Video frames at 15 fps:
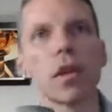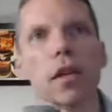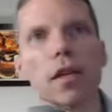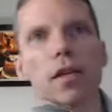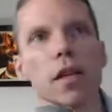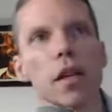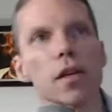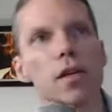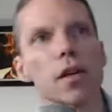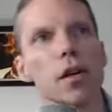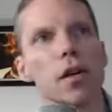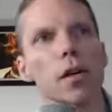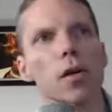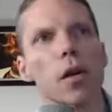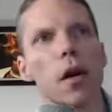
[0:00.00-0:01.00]
It says
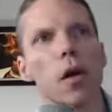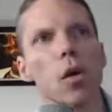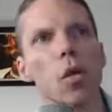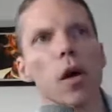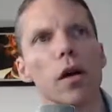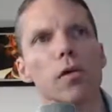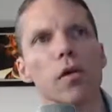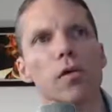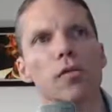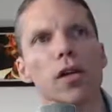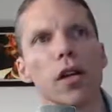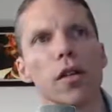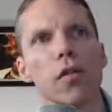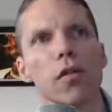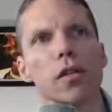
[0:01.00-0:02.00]
here, well-known
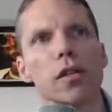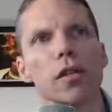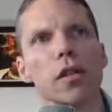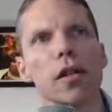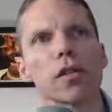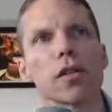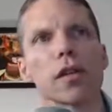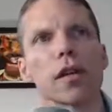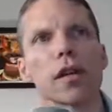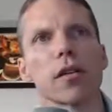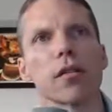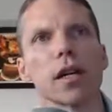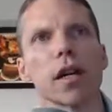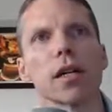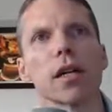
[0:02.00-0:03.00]
terror organizations like
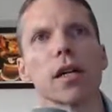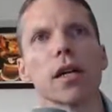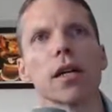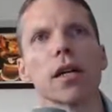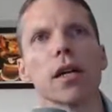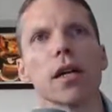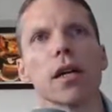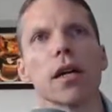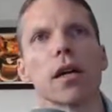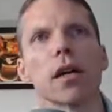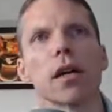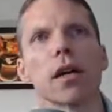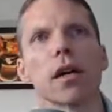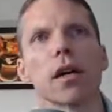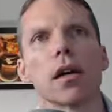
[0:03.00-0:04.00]
Al-Qaeda,
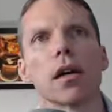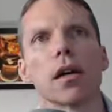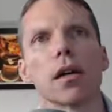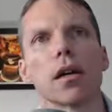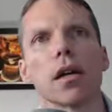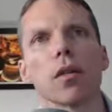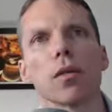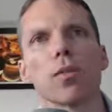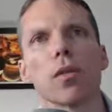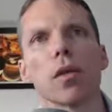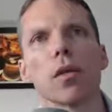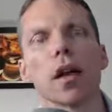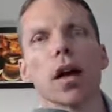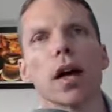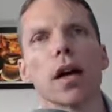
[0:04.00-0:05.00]

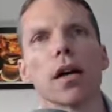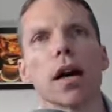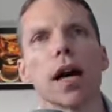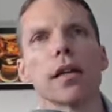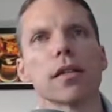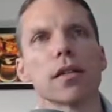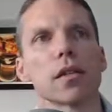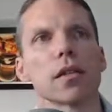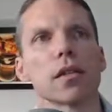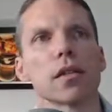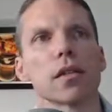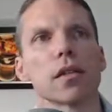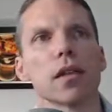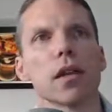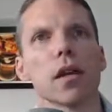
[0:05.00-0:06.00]
Hezbollah,
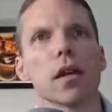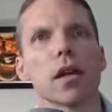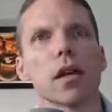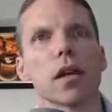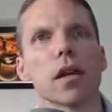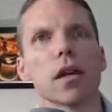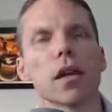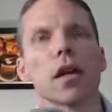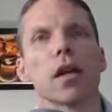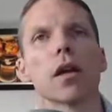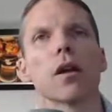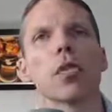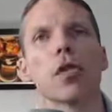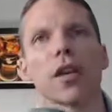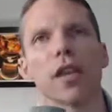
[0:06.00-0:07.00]
ISIS
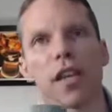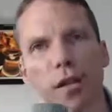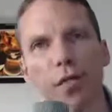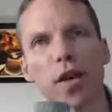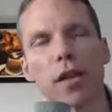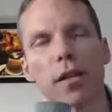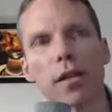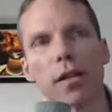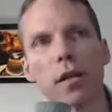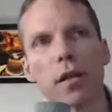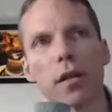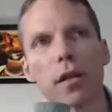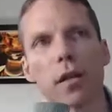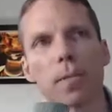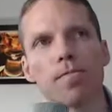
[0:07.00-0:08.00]
were given
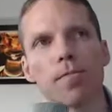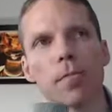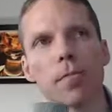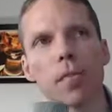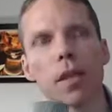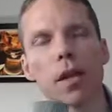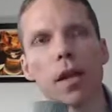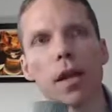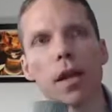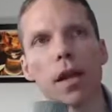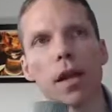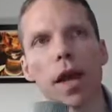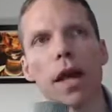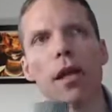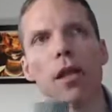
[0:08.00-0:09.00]

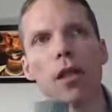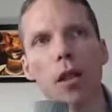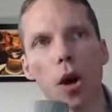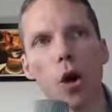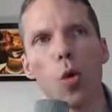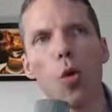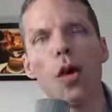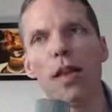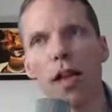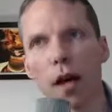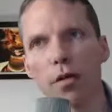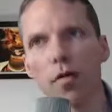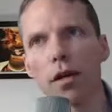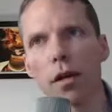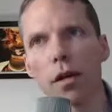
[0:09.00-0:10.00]
a low
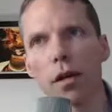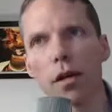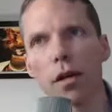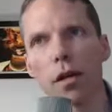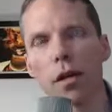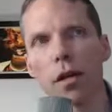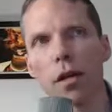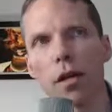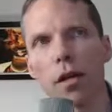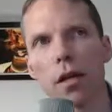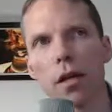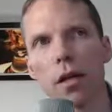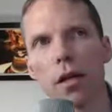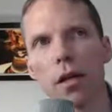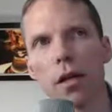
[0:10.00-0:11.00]
level
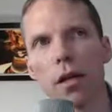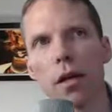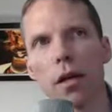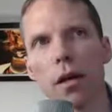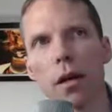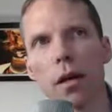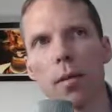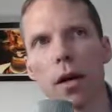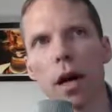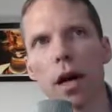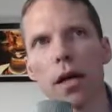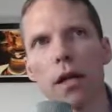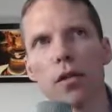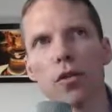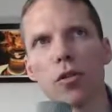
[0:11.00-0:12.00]

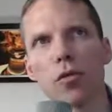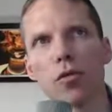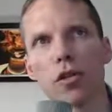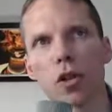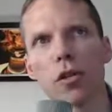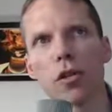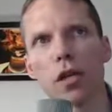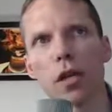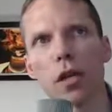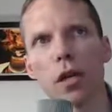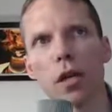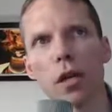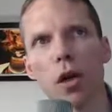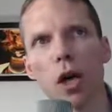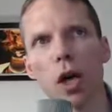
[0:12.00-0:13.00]
by New Jersey
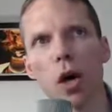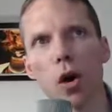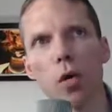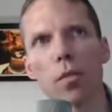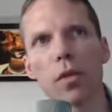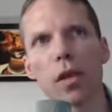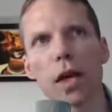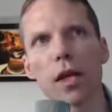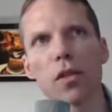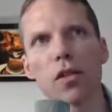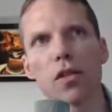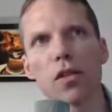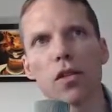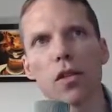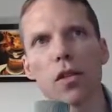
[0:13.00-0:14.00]

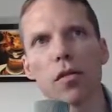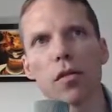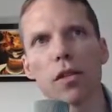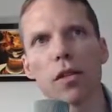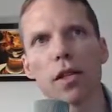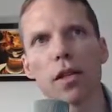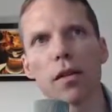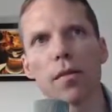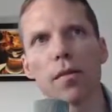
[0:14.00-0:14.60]
Homeland Security.